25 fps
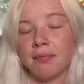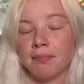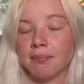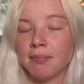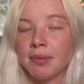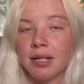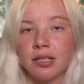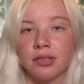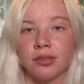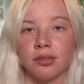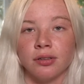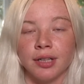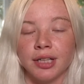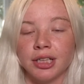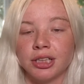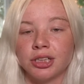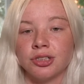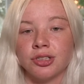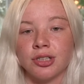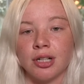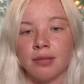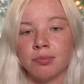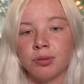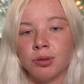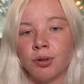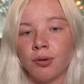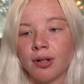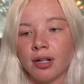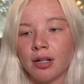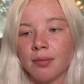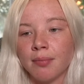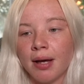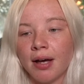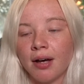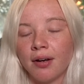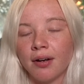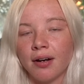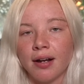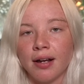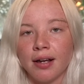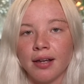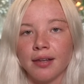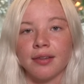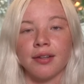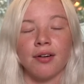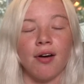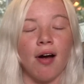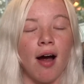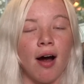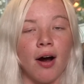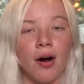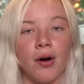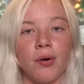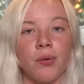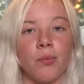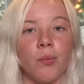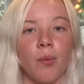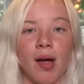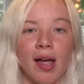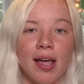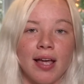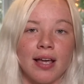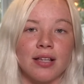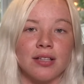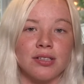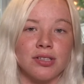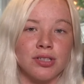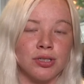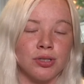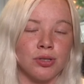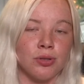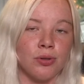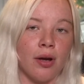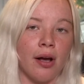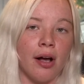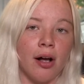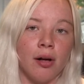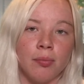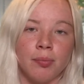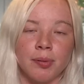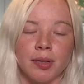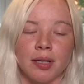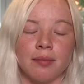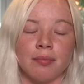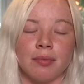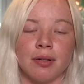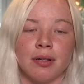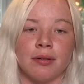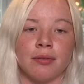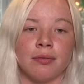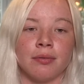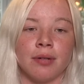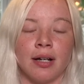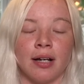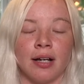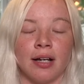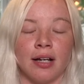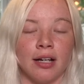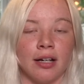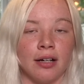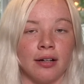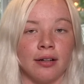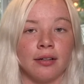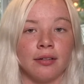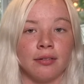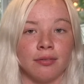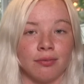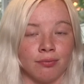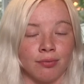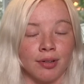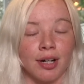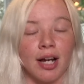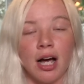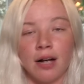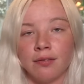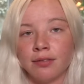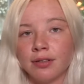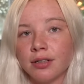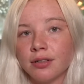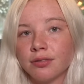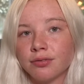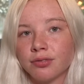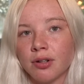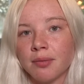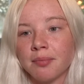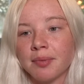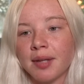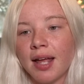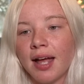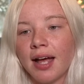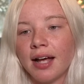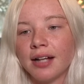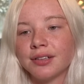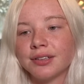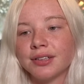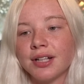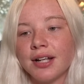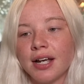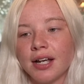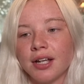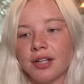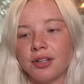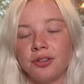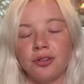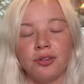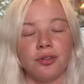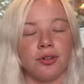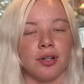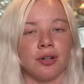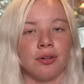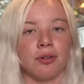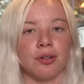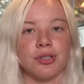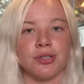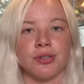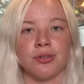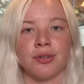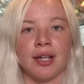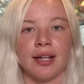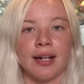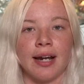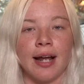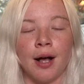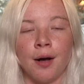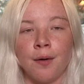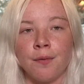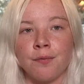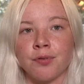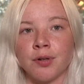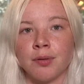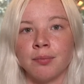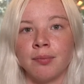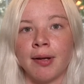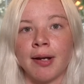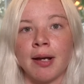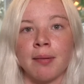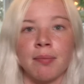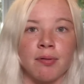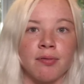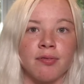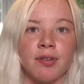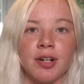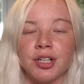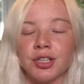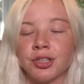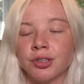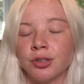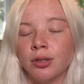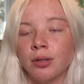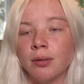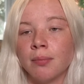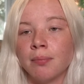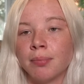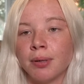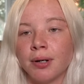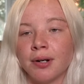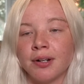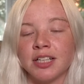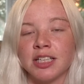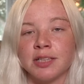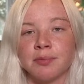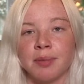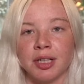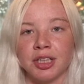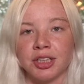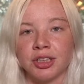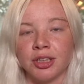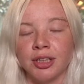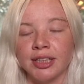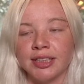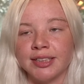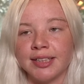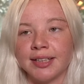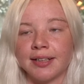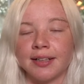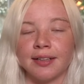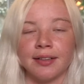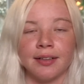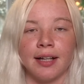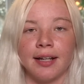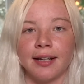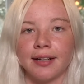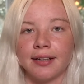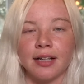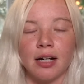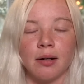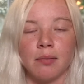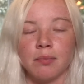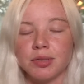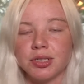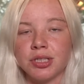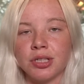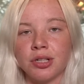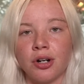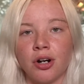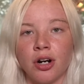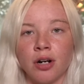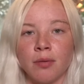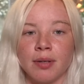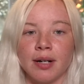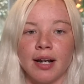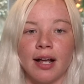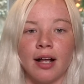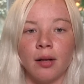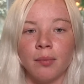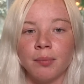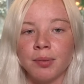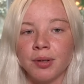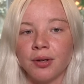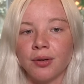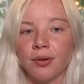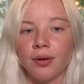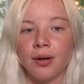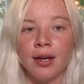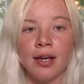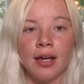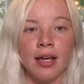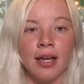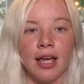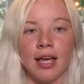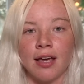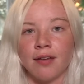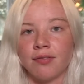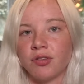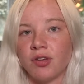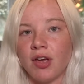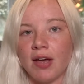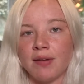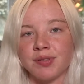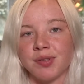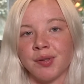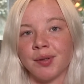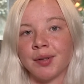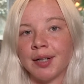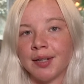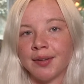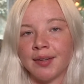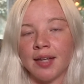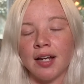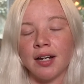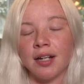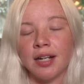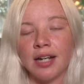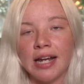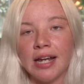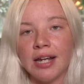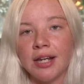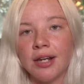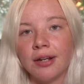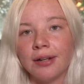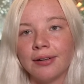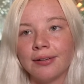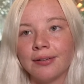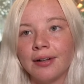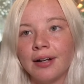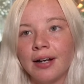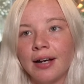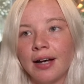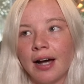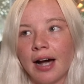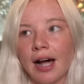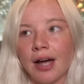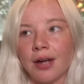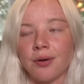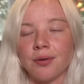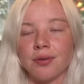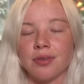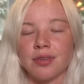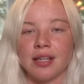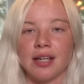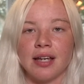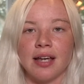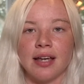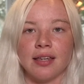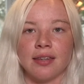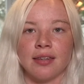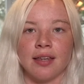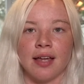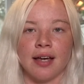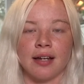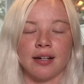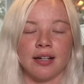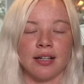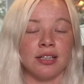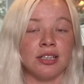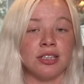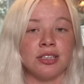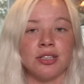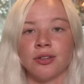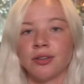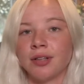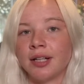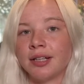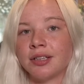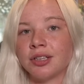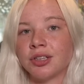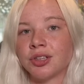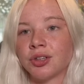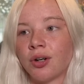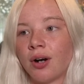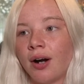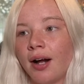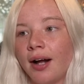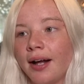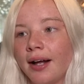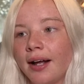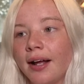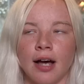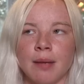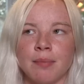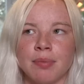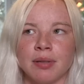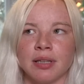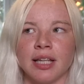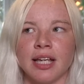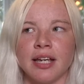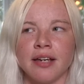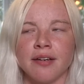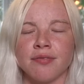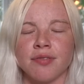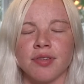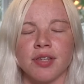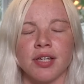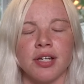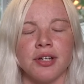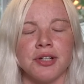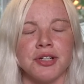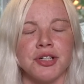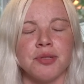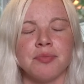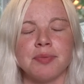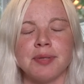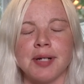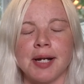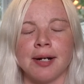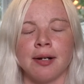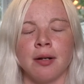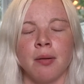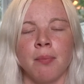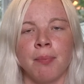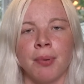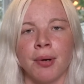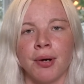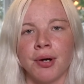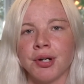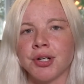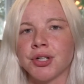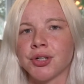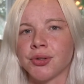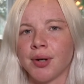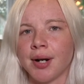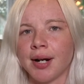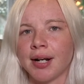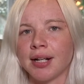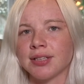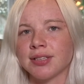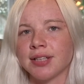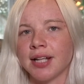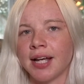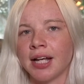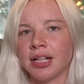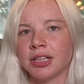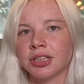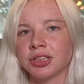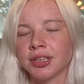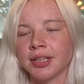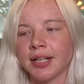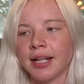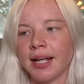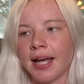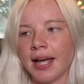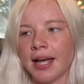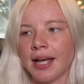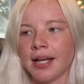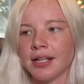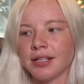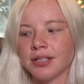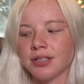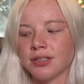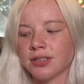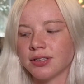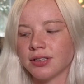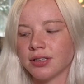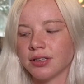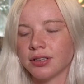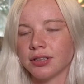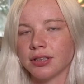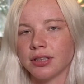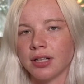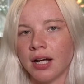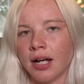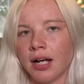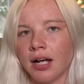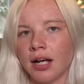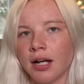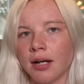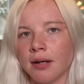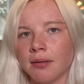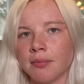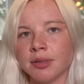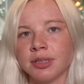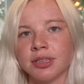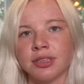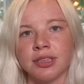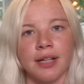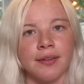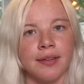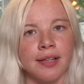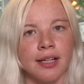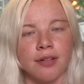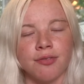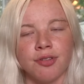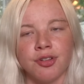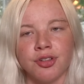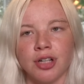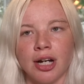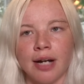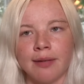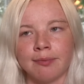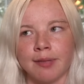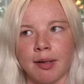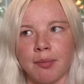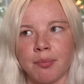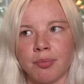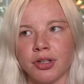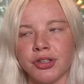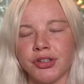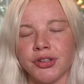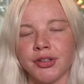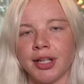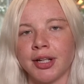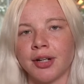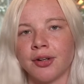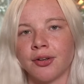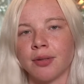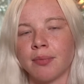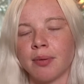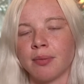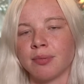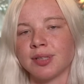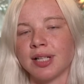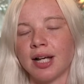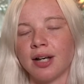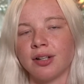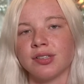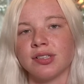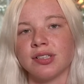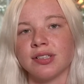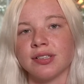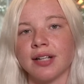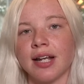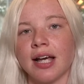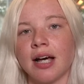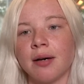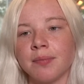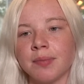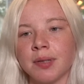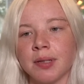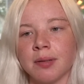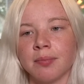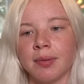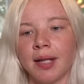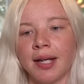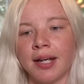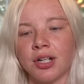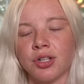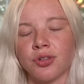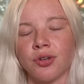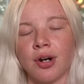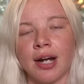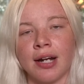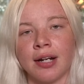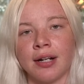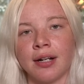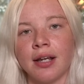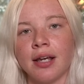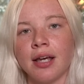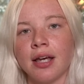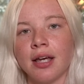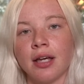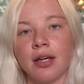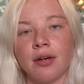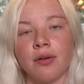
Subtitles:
mental issues that I'm talking about, there are ways to help them recover from that. You can also get help from like a professional bird specialist that can like come to your home and help you if you have something like that near you. I don't think that it's too late to try. I believe the YouTube channel Bird Tricks actually has done that a few times. I'm pretty sure they go to people's houses and help them like train